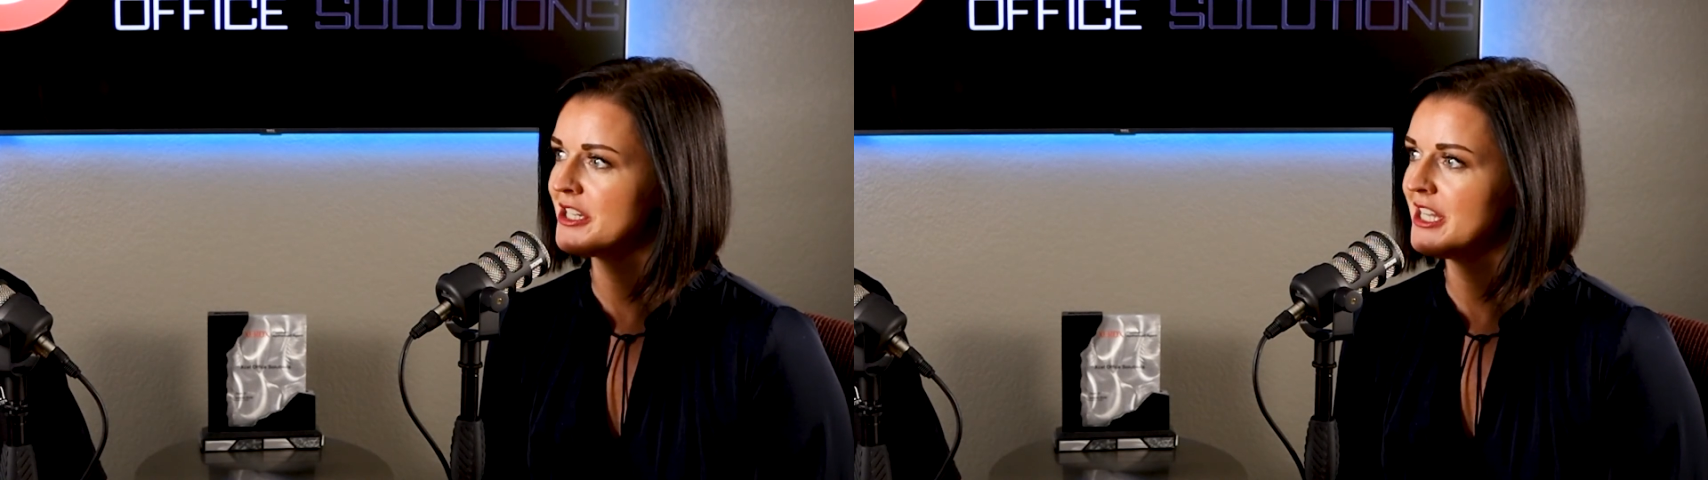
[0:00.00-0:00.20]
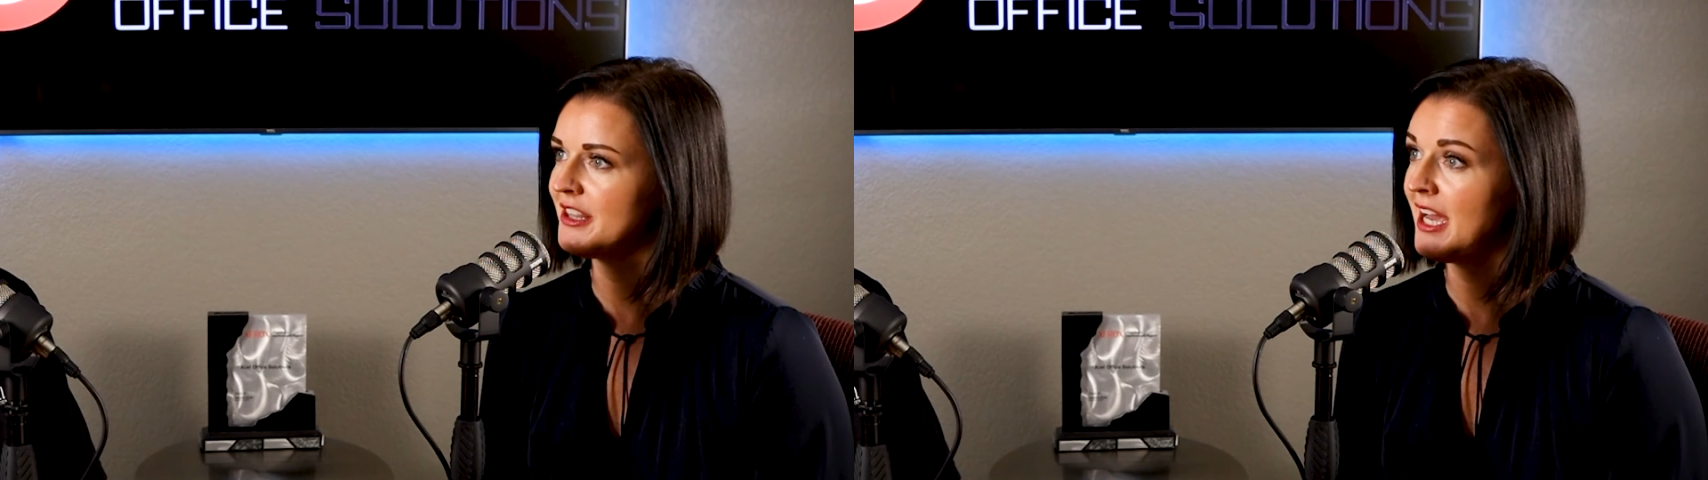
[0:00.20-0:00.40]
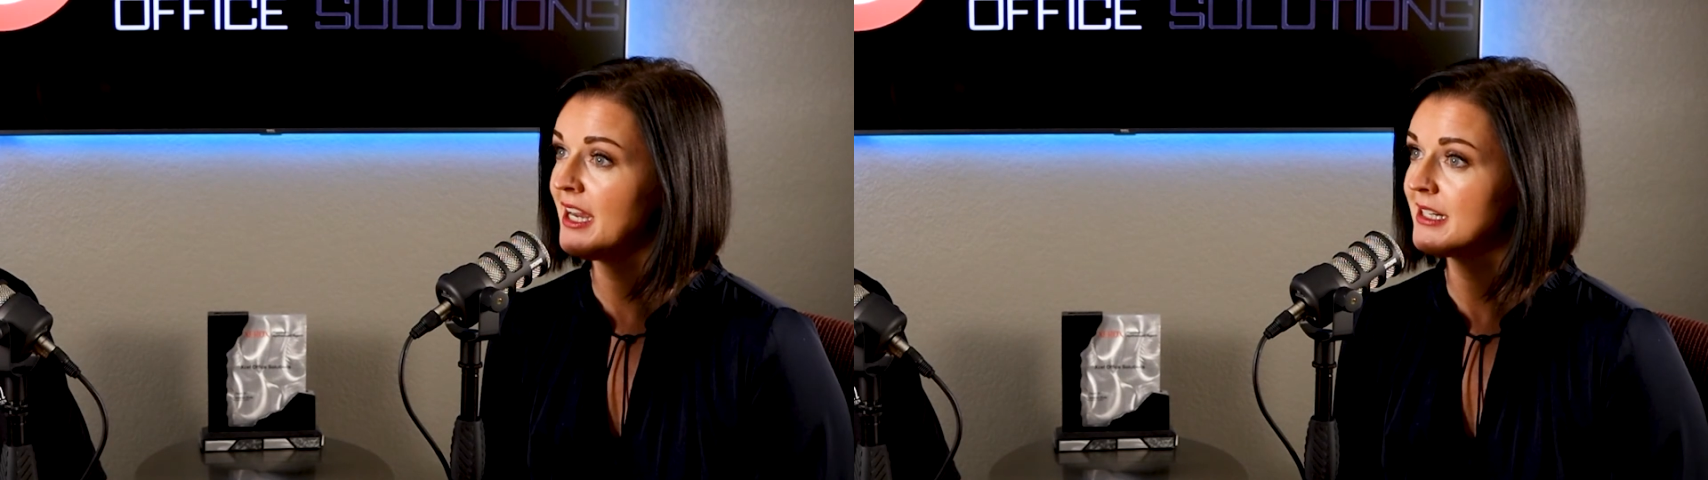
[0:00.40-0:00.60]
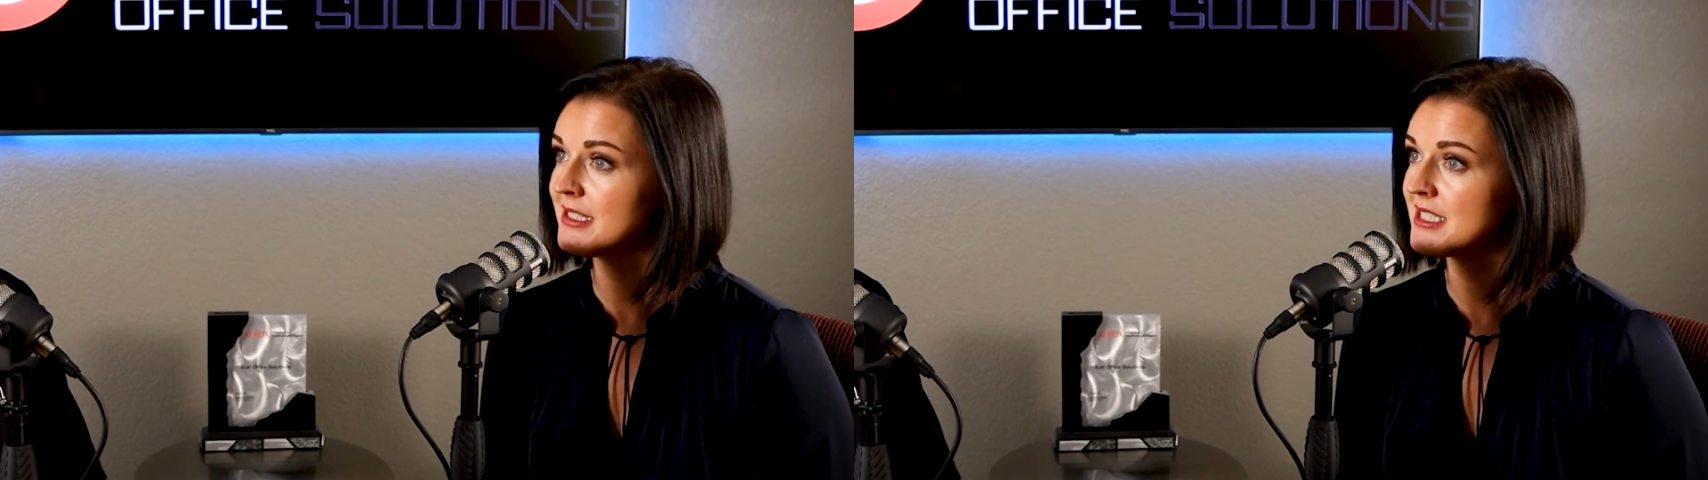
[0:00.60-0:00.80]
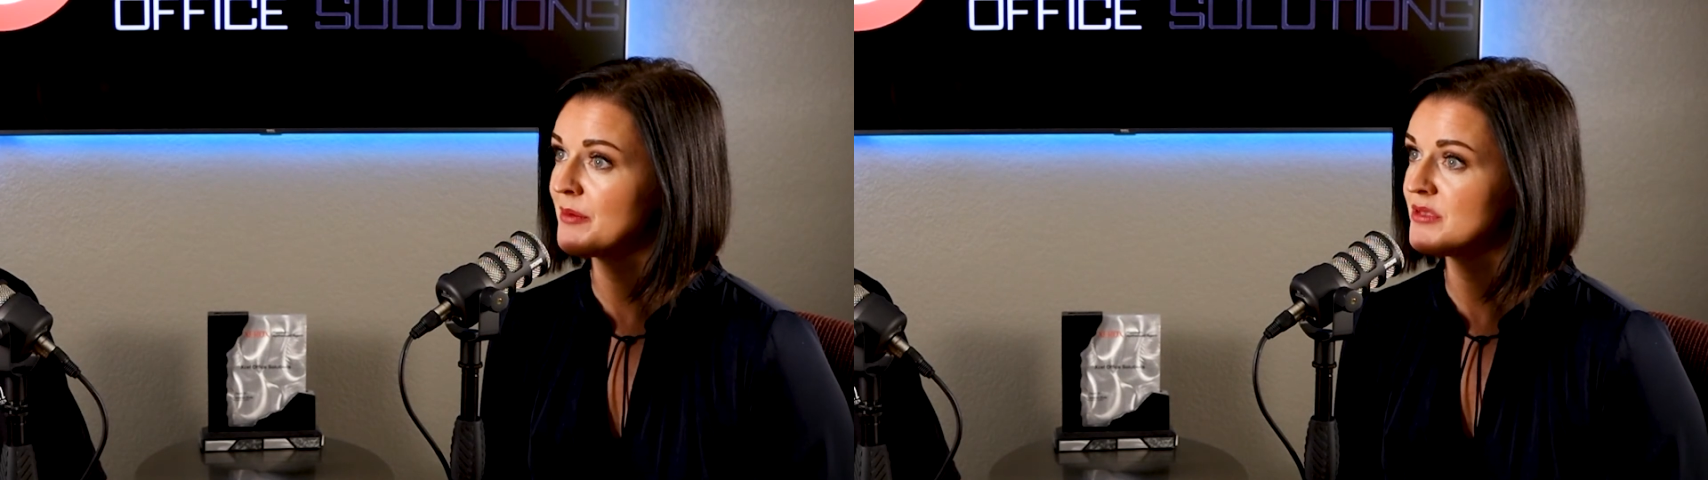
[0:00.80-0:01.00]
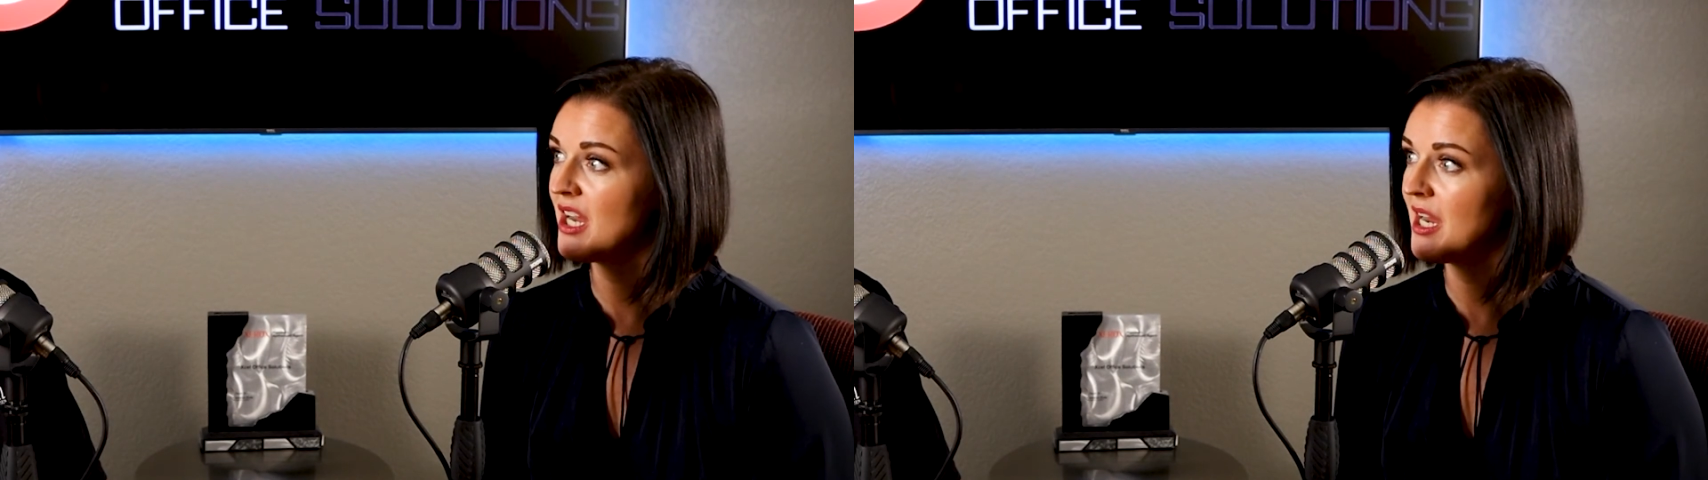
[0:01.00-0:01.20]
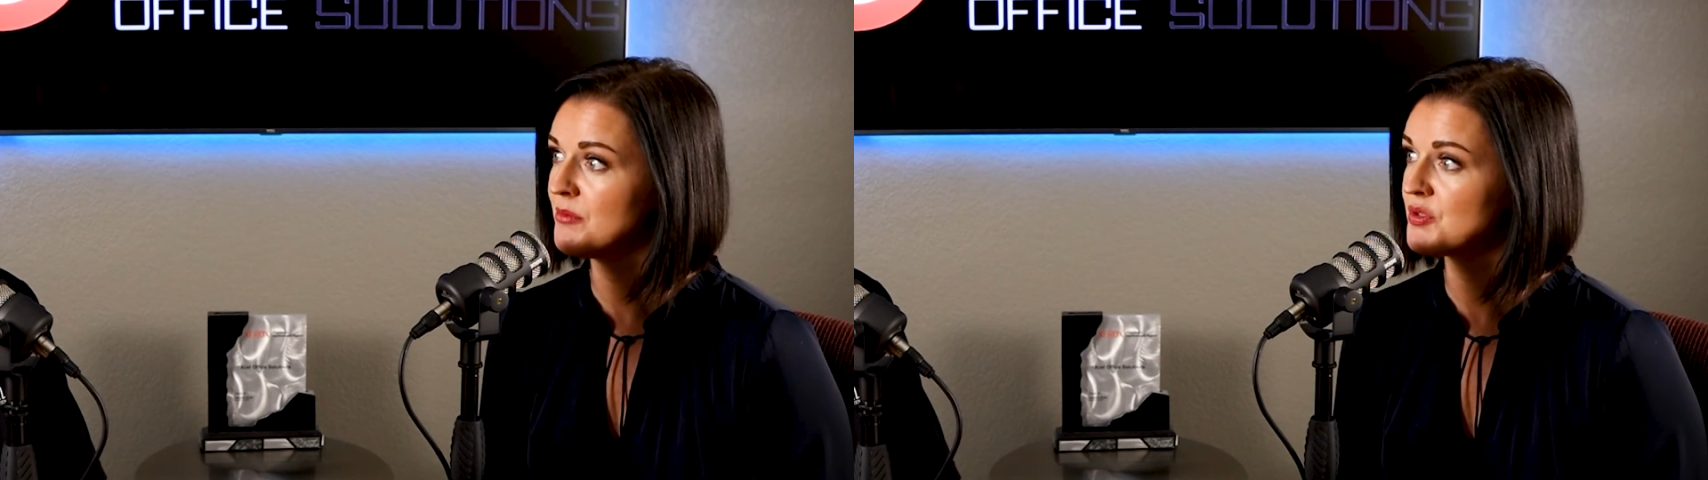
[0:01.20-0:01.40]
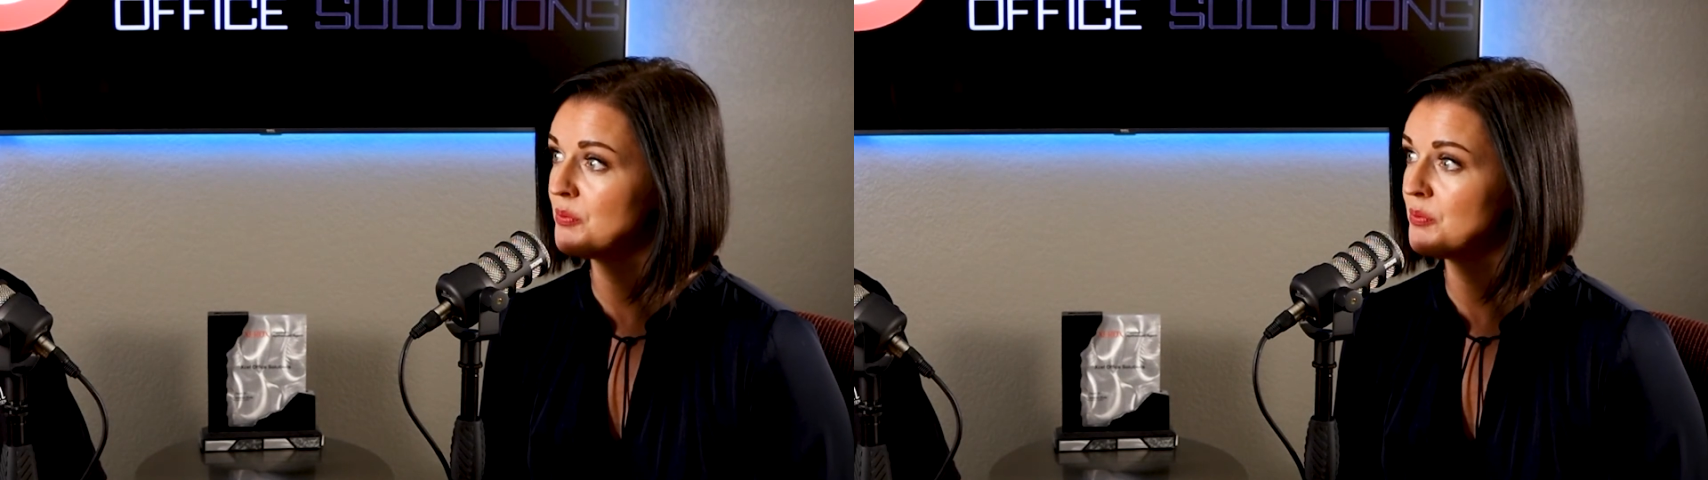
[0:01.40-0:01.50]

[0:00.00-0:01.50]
that can sometimes